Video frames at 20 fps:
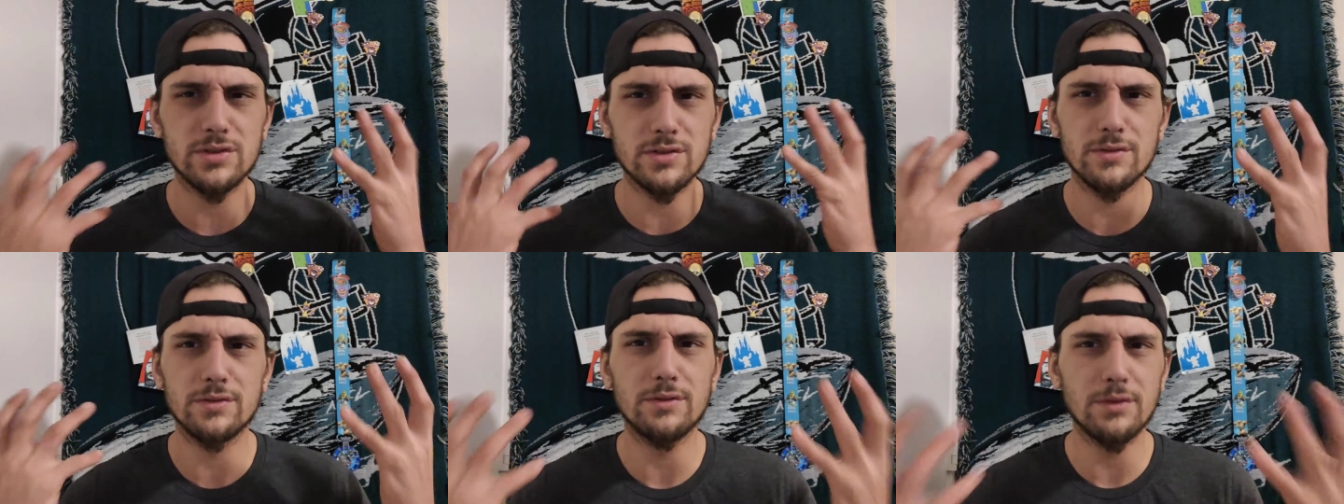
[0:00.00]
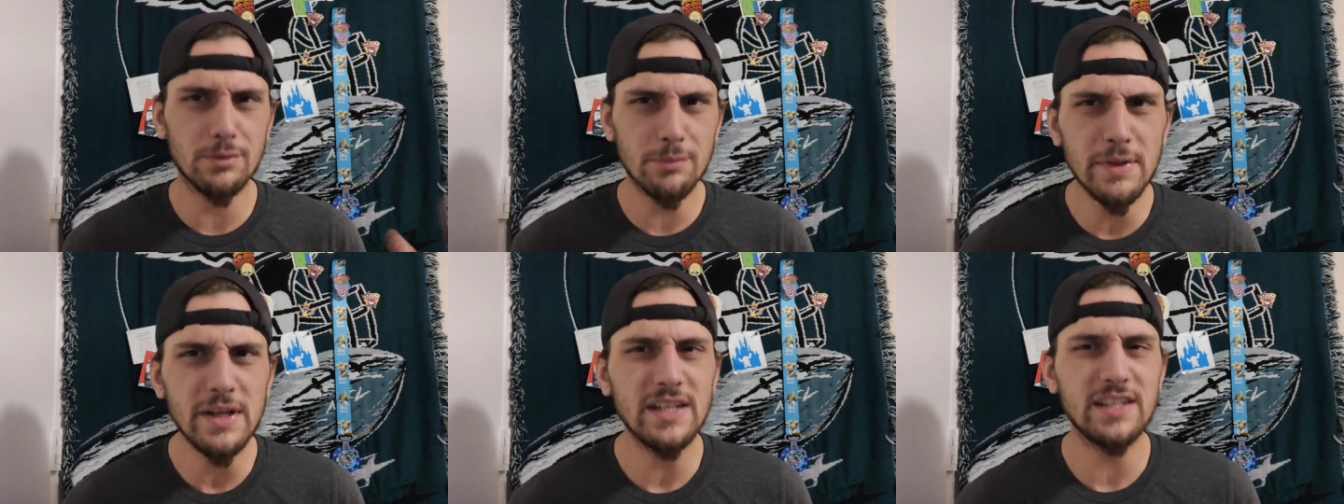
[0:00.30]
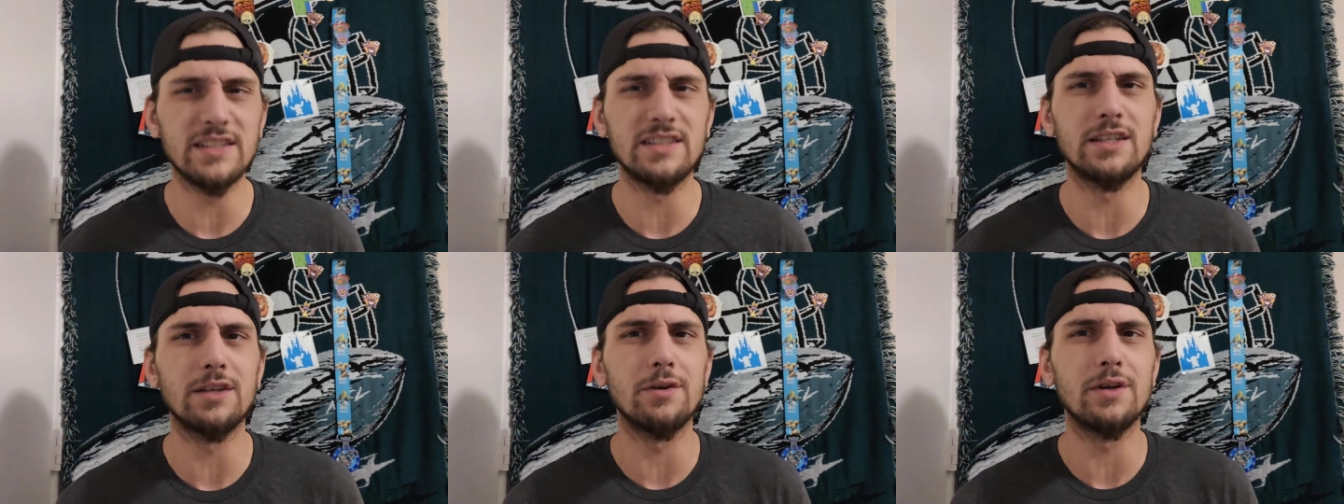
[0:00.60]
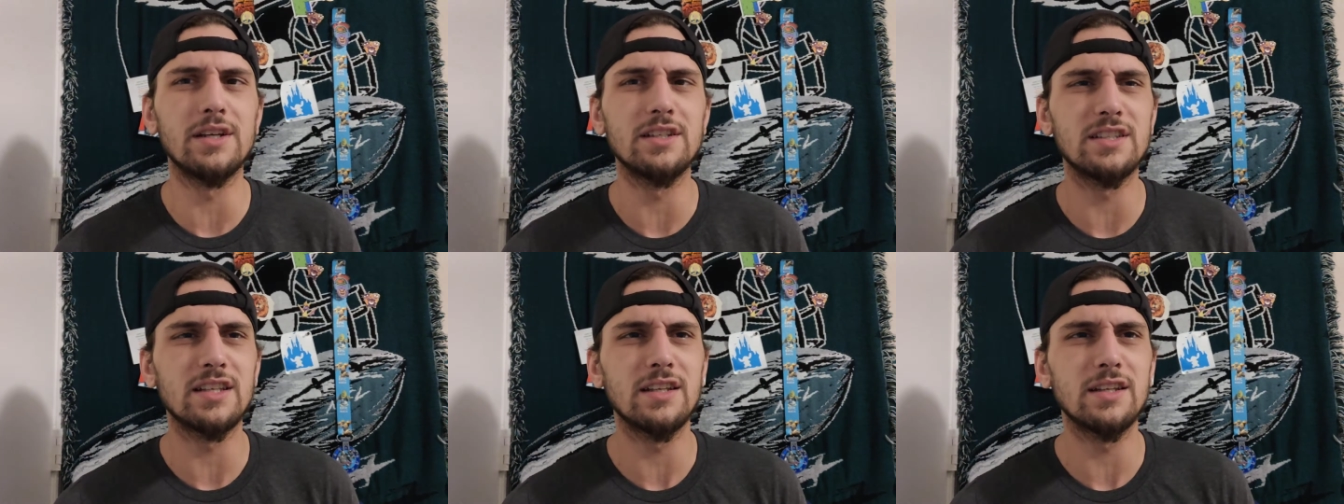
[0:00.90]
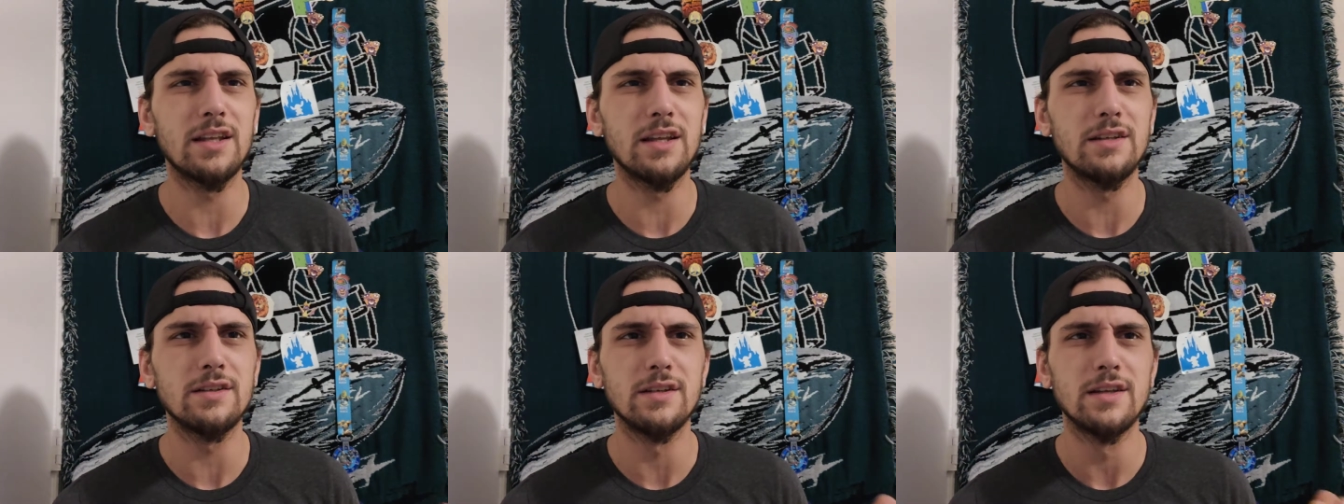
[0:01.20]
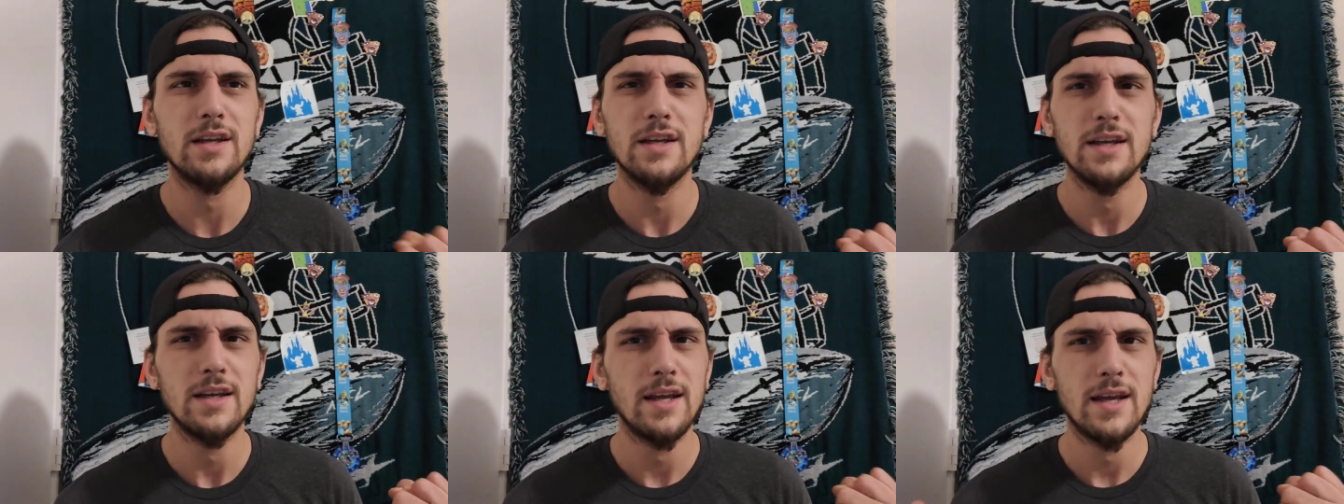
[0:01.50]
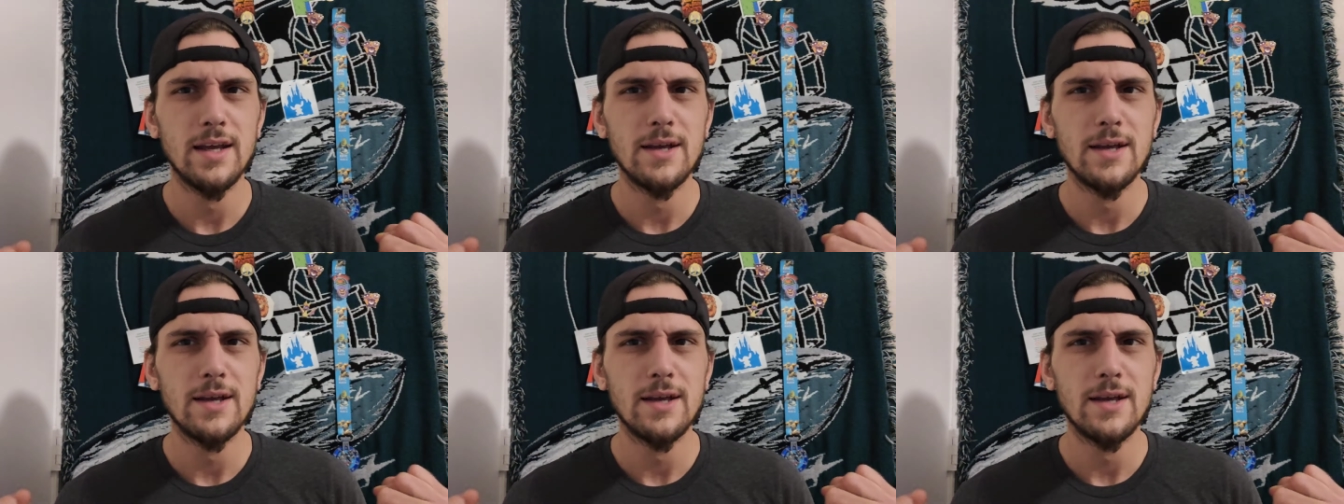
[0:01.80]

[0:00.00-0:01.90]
It's a mini-series. And then,